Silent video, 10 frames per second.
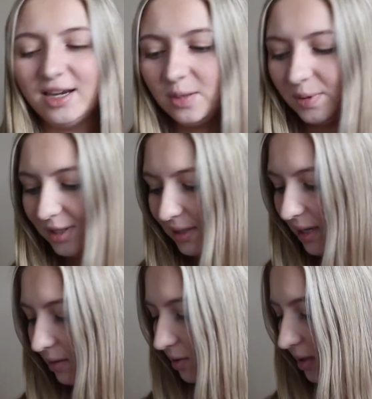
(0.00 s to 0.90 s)
I need to put this
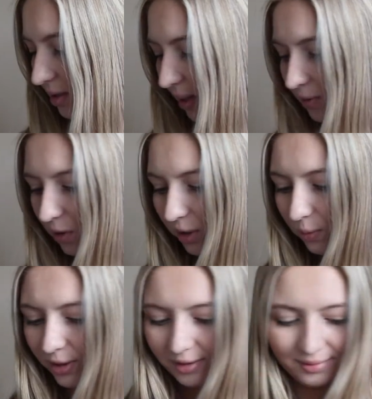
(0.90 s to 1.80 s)
down so I stop
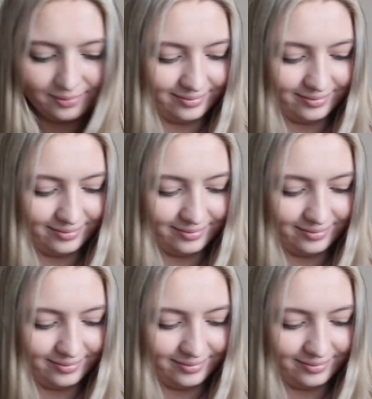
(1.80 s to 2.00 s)
talking with it.